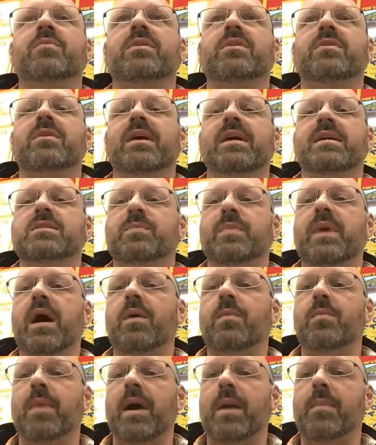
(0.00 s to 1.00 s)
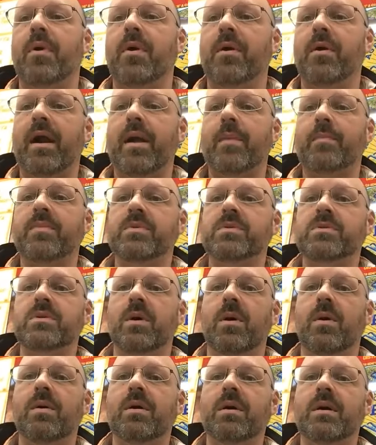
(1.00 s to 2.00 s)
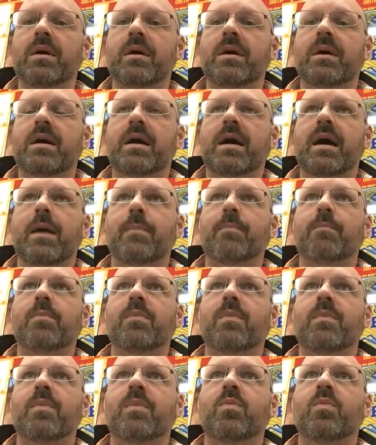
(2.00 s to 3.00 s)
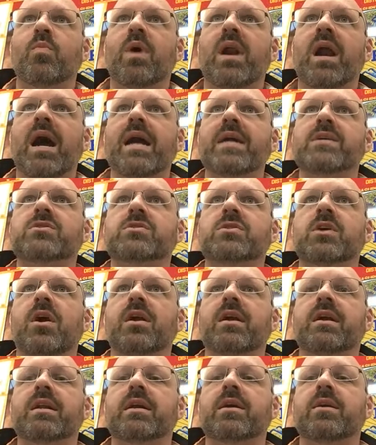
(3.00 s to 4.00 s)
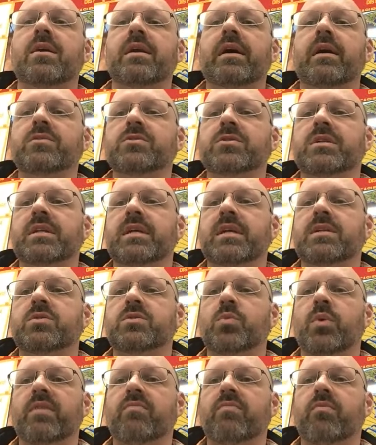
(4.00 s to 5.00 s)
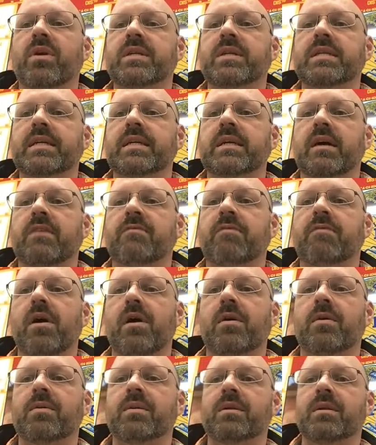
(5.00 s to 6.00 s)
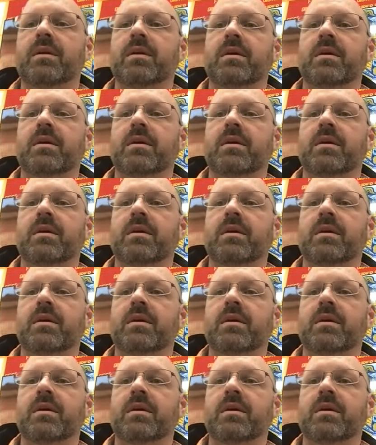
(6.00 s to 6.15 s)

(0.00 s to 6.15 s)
with you guys about my program. So, when I started here in Elgin in 2014, I followed